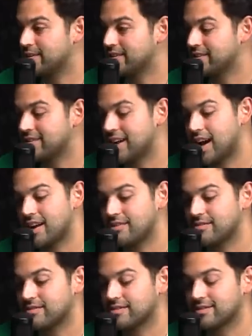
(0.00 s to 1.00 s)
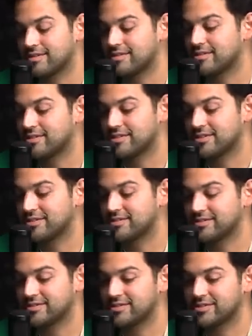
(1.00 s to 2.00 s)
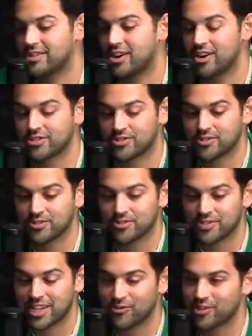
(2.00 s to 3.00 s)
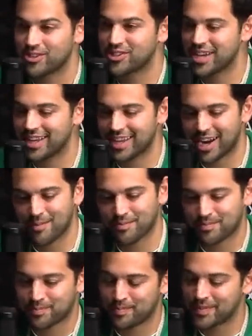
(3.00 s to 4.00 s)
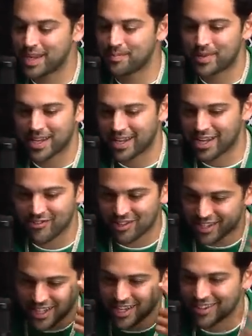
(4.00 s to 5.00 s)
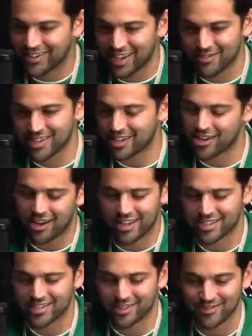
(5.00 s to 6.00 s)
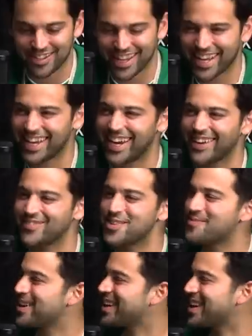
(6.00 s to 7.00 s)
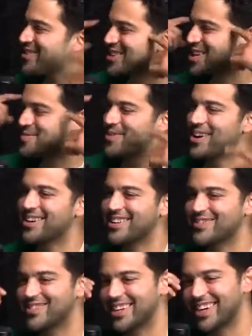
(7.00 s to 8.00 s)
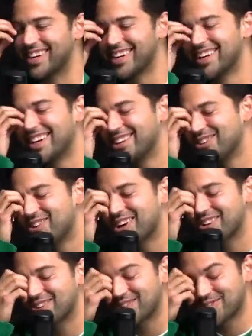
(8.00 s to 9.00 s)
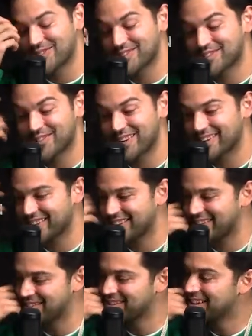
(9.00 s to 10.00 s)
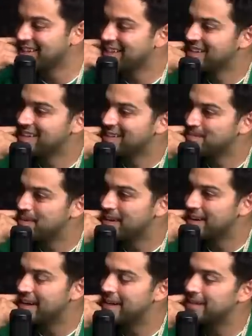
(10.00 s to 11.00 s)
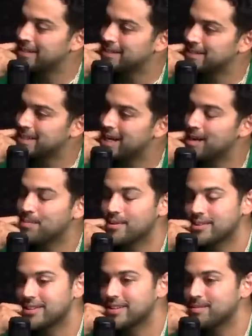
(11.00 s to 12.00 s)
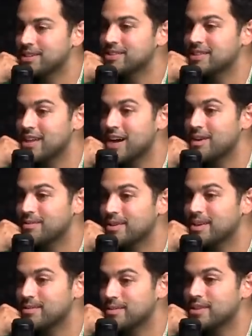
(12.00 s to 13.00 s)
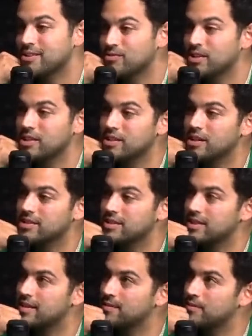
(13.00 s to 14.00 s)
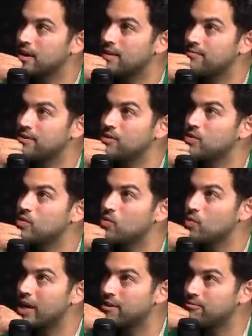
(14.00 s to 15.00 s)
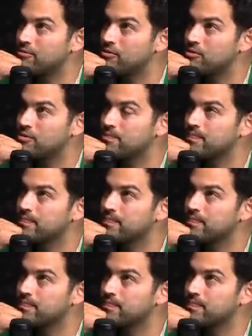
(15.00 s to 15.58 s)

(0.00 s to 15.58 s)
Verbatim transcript: It's not all true. Uh, when you're saying that, I'm nitpicking everything. I was like, no, nah, that's not. I'm nitpicking nah, everything apart. But uh, you are your own worst critic, you know. Of course. But uh, I appreciate it. It means a lot, man. I mean, it really does, and it, I feel grateful.